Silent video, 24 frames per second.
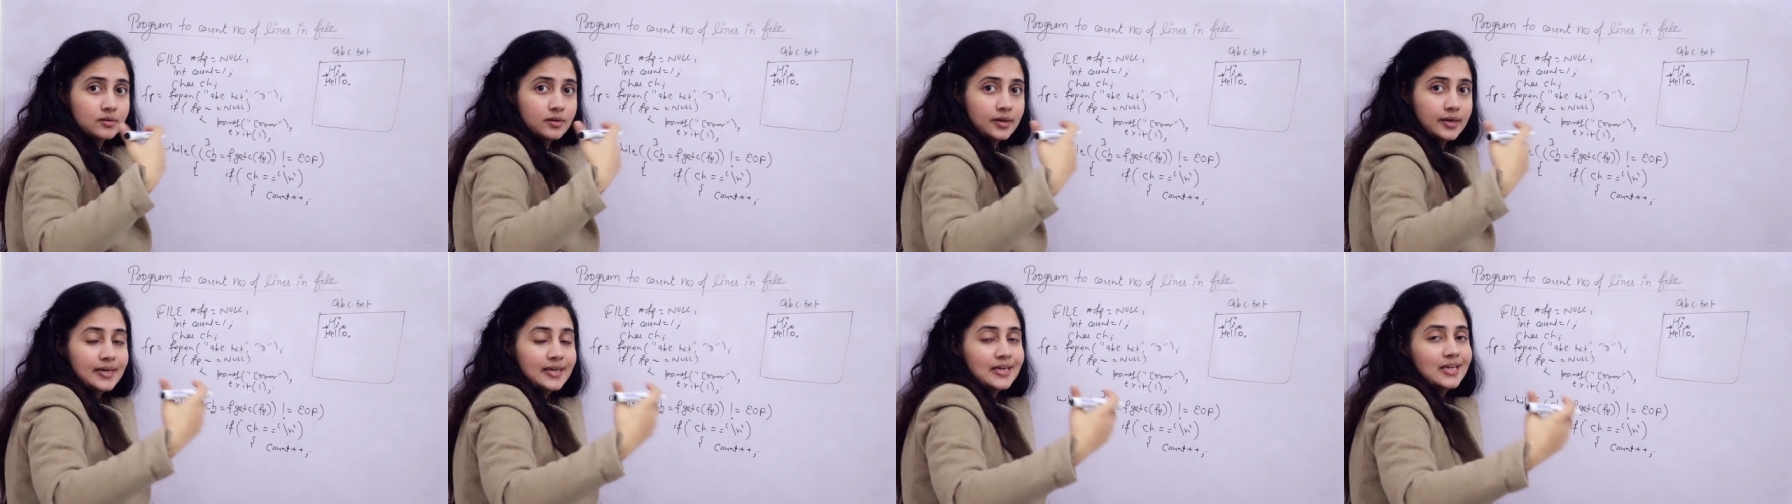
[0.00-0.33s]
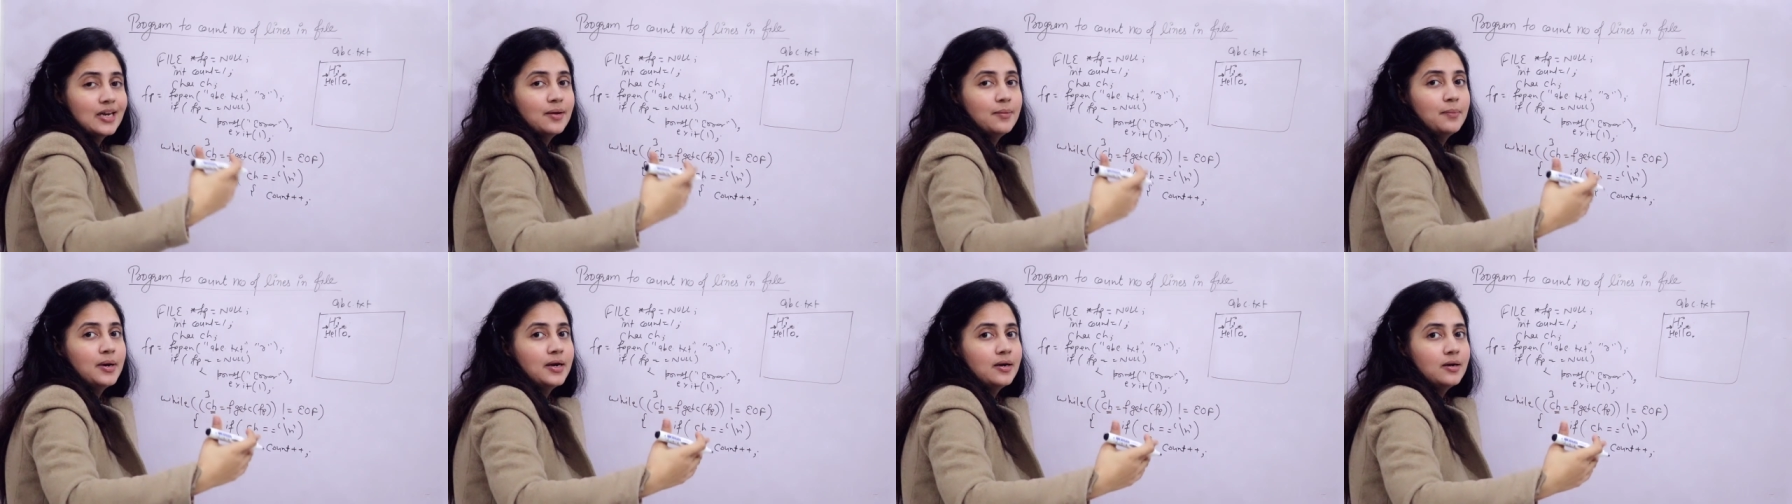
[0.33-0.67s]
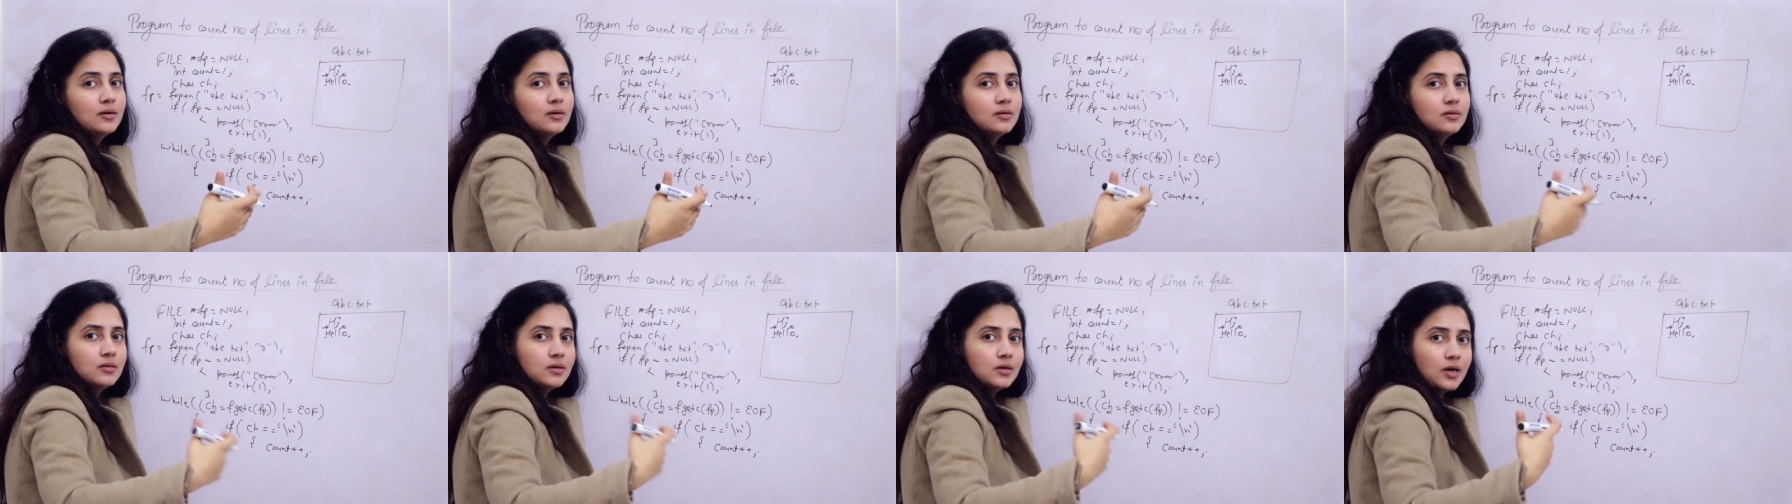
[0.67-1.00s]

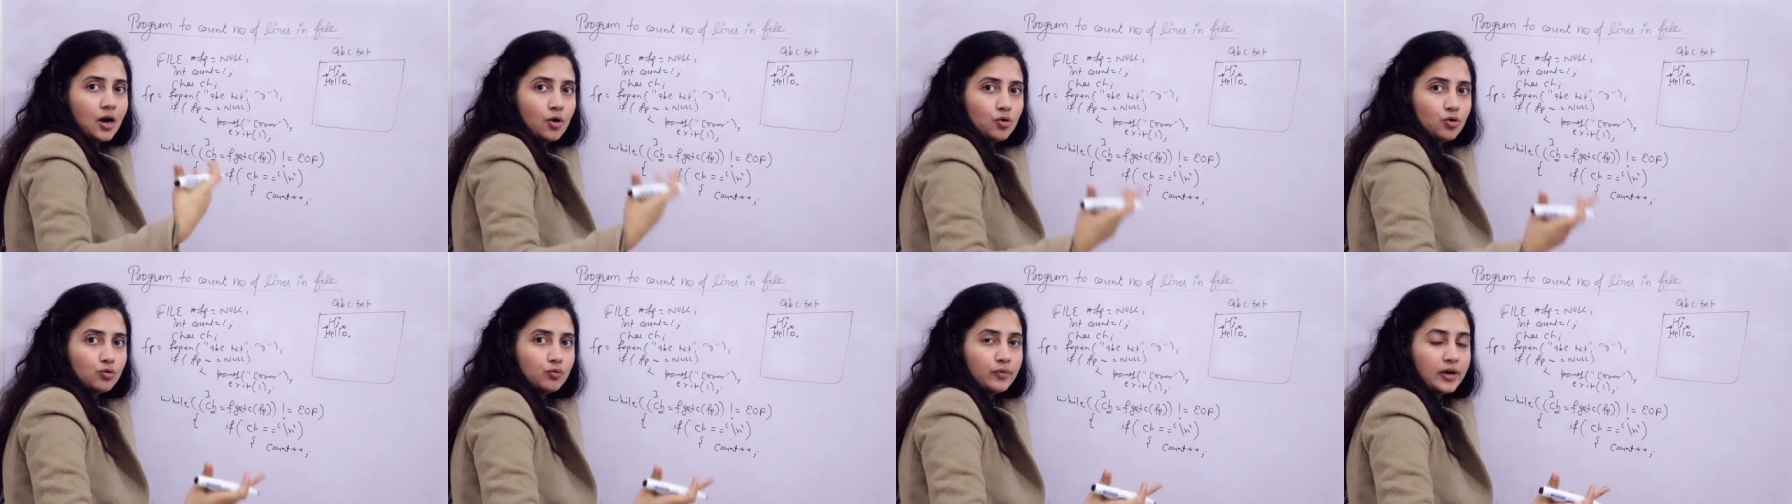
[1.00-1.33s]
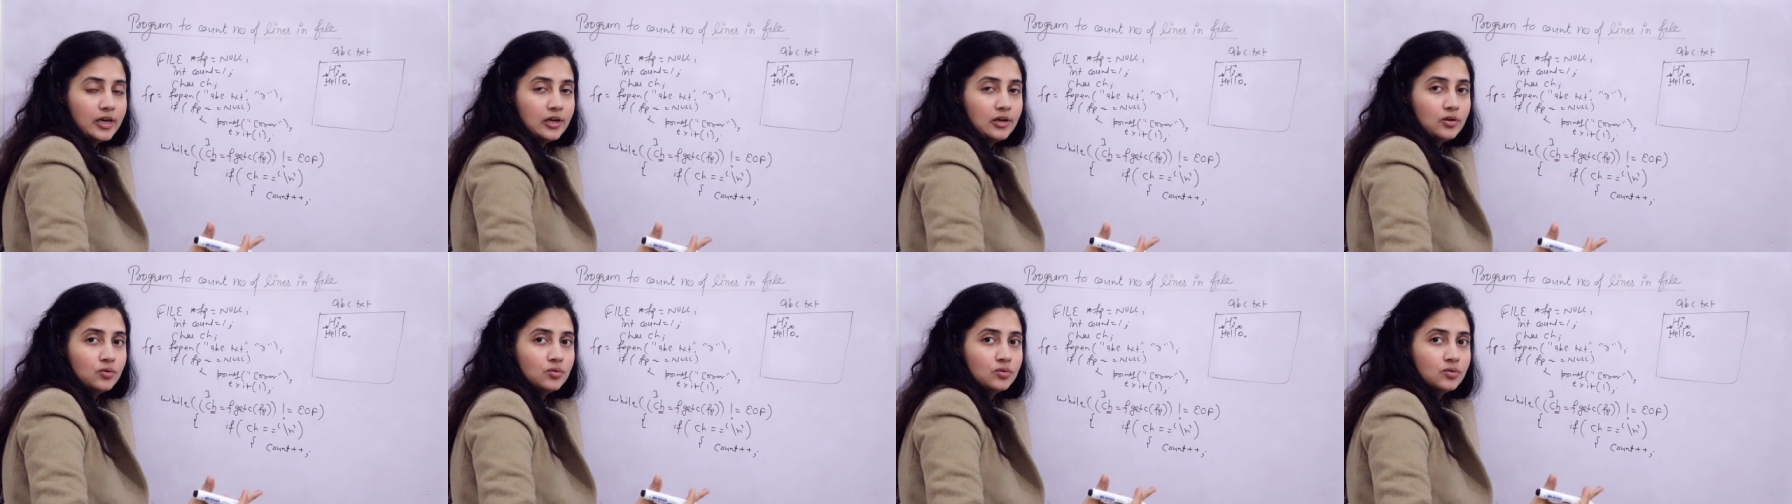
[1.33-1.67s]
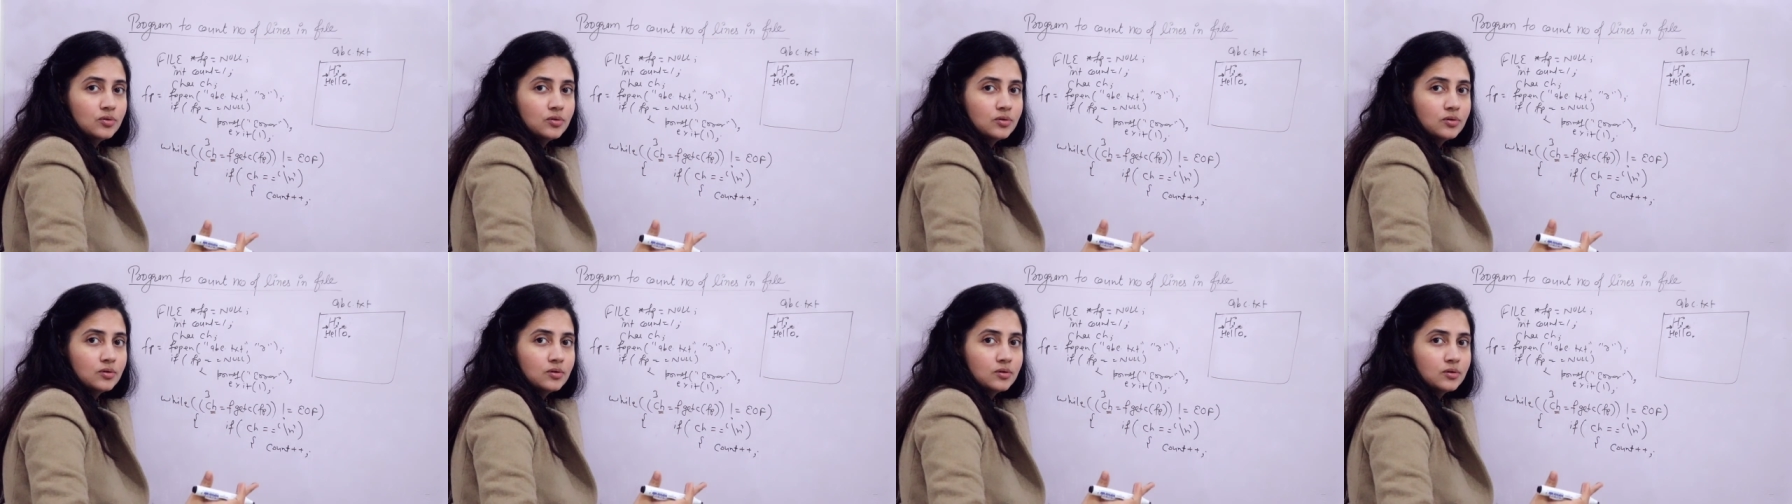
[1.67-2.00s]
increment the count value.
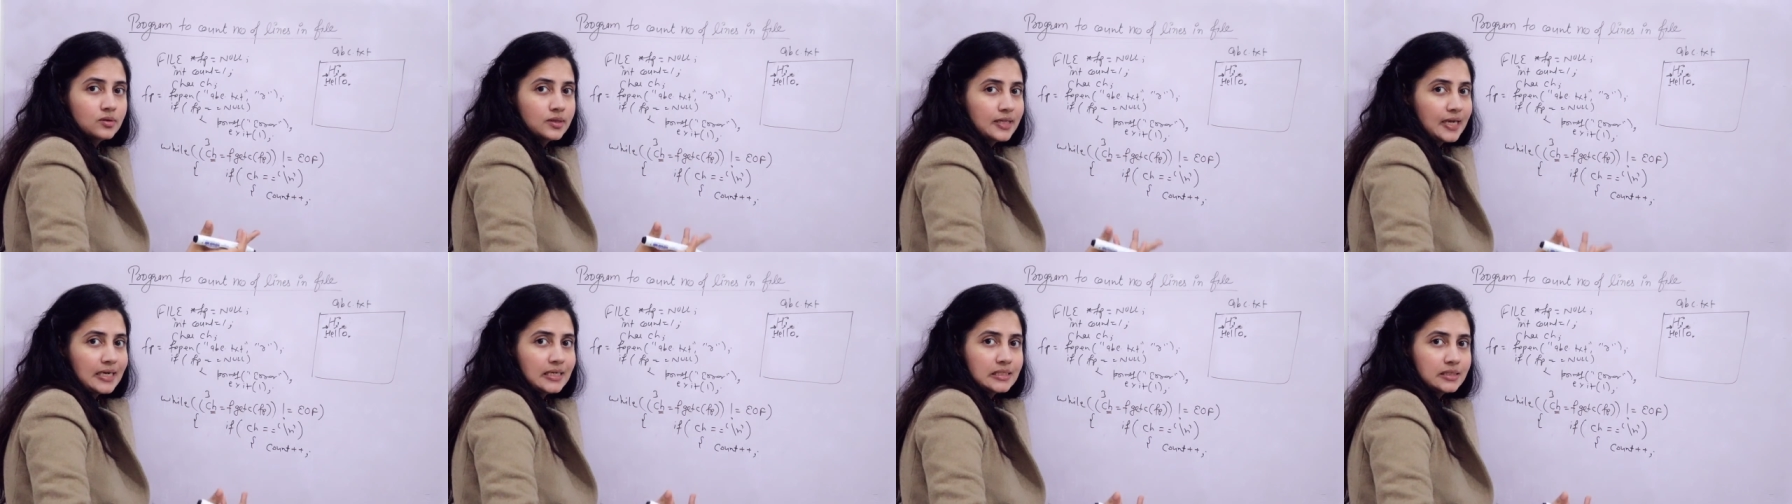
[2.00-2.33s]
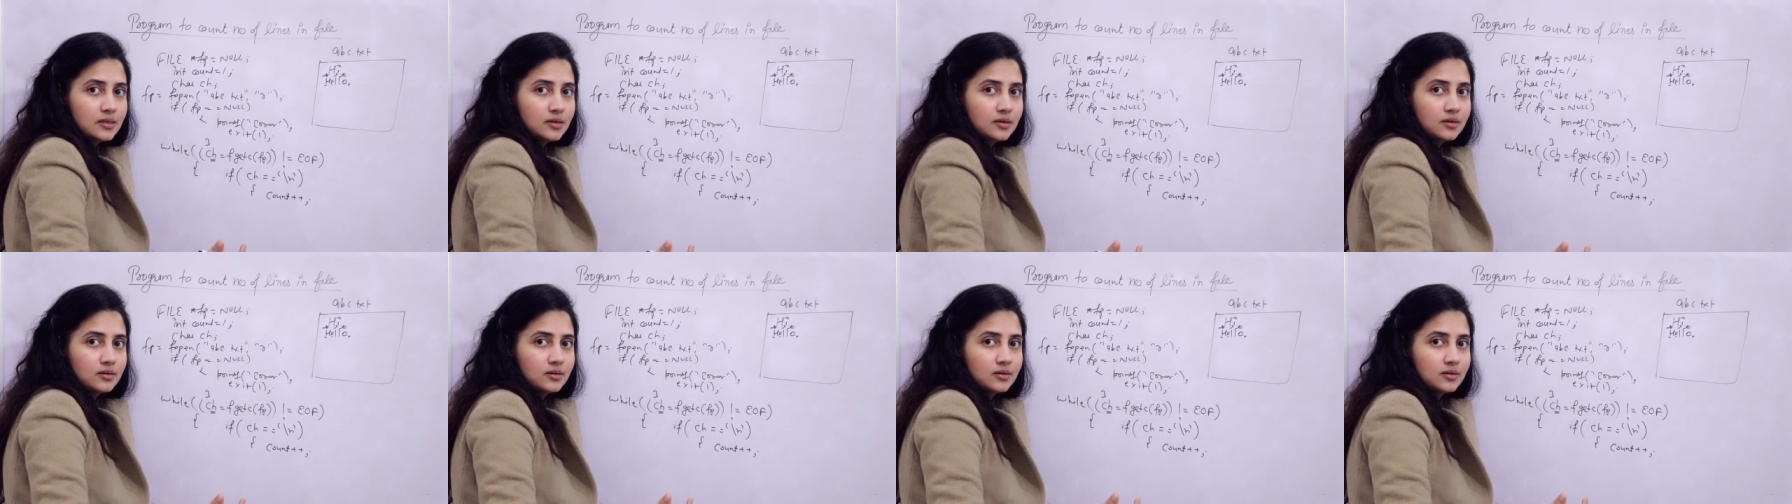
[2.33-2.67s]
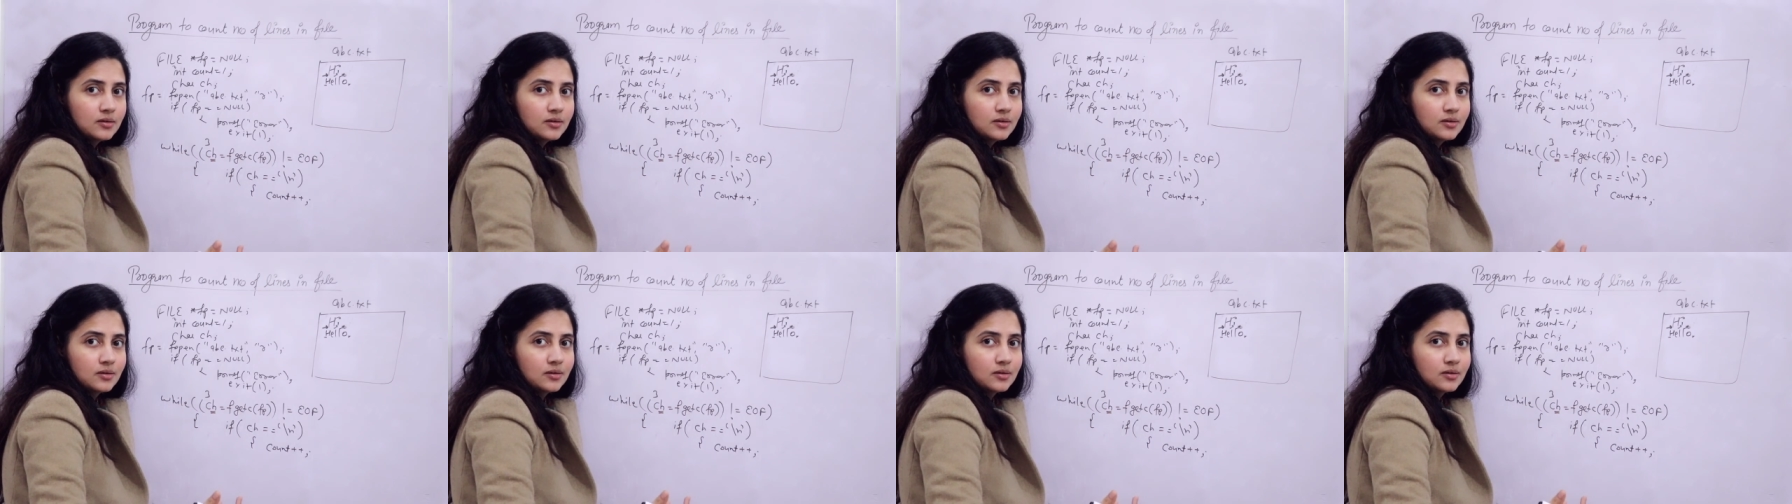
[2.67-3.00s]
That's it,
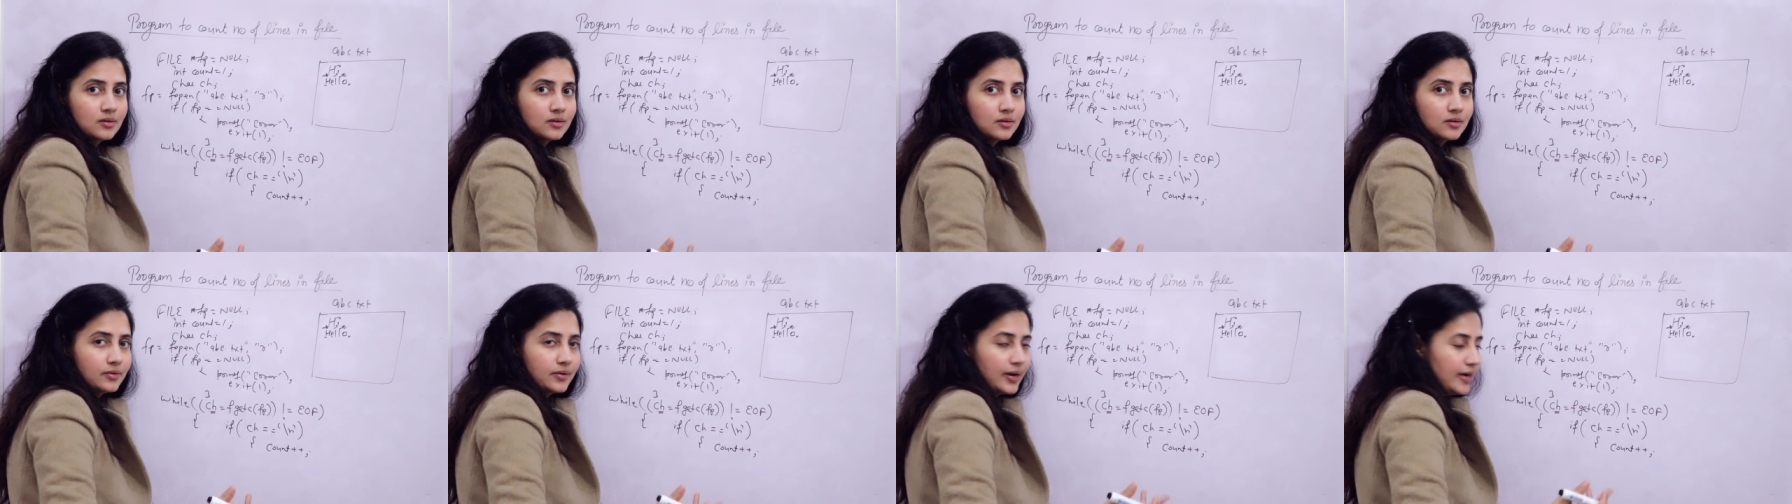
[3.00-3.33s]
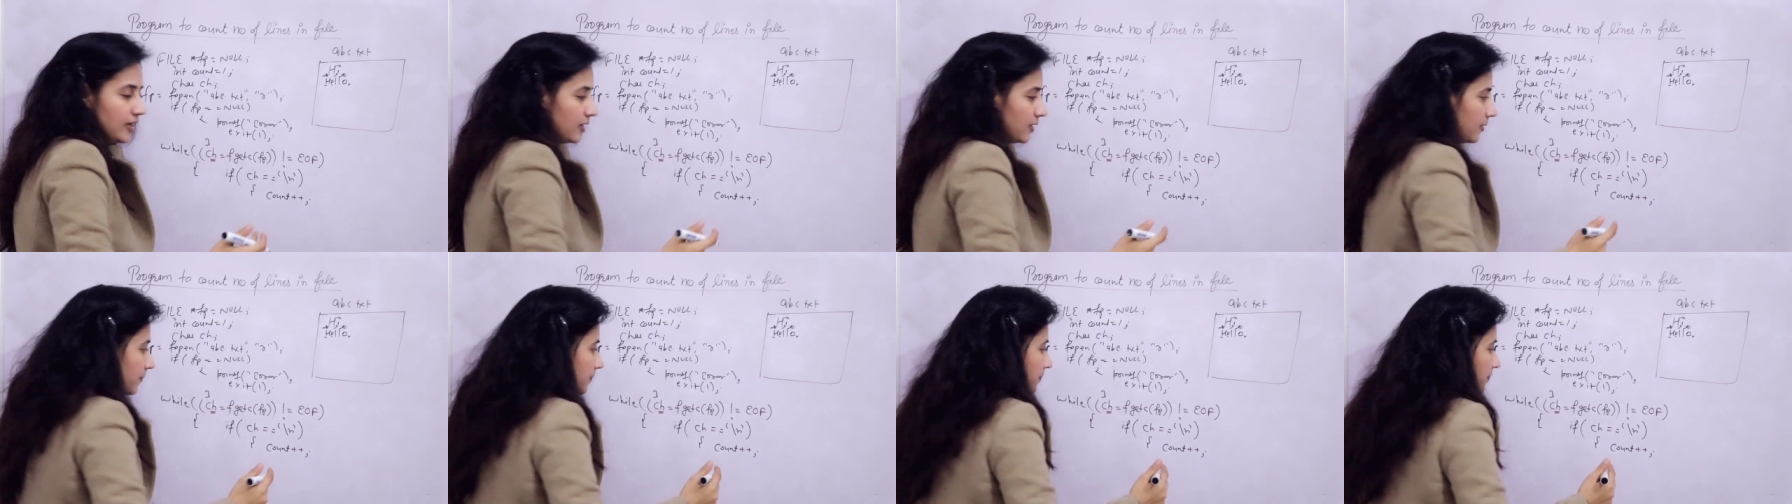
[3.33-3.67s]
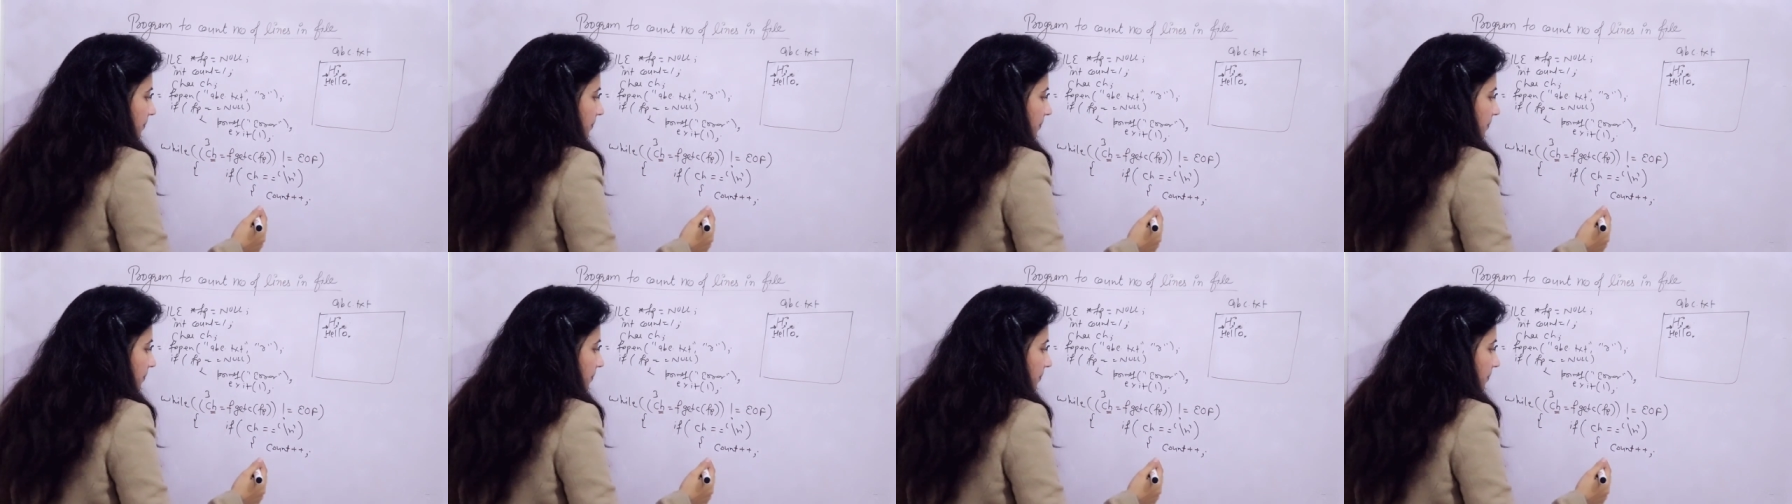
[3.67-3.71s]
right?